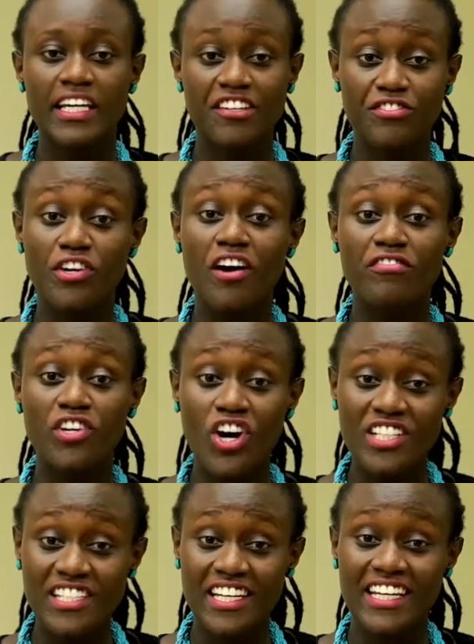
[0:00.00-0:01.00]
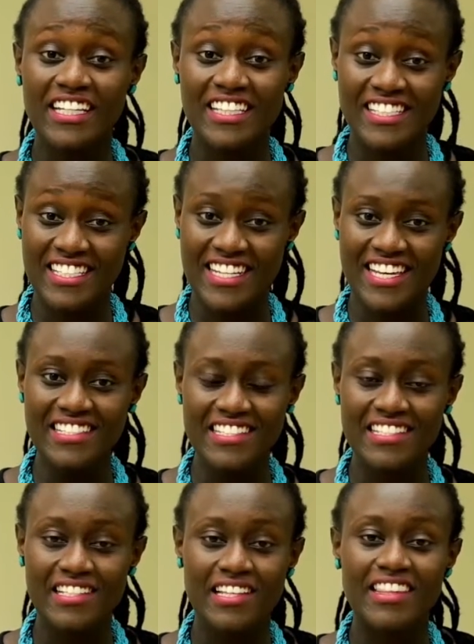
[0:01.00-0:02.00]
If you have not taken these
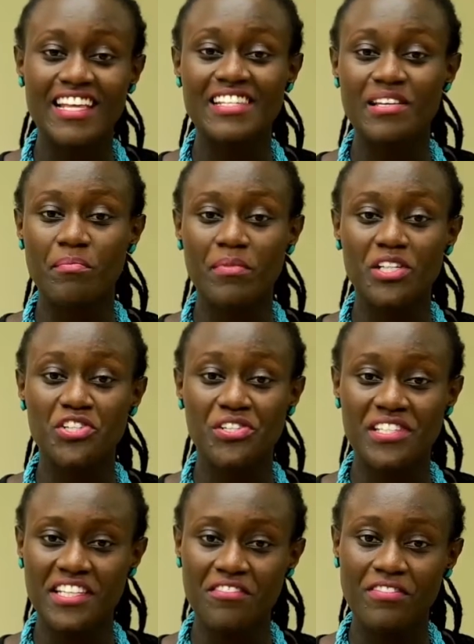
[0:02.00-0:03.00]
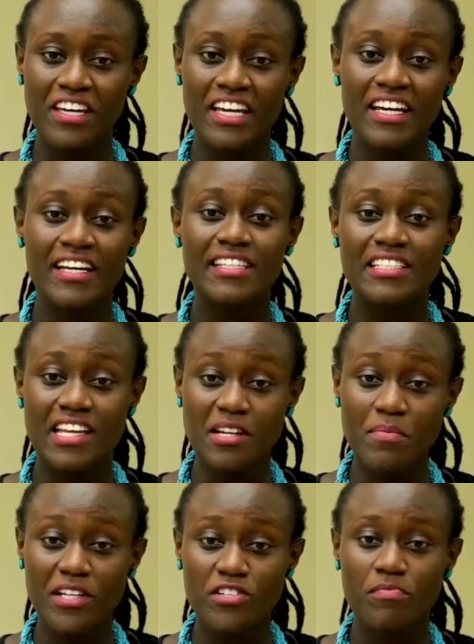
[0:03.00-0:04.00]
tests, then submit your CV,
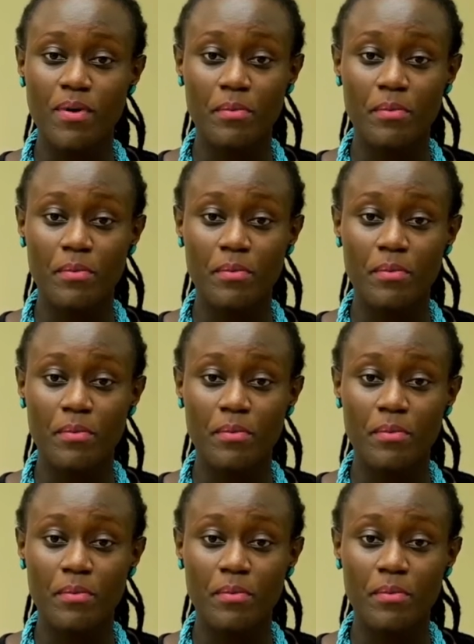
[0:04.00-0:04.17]
statement of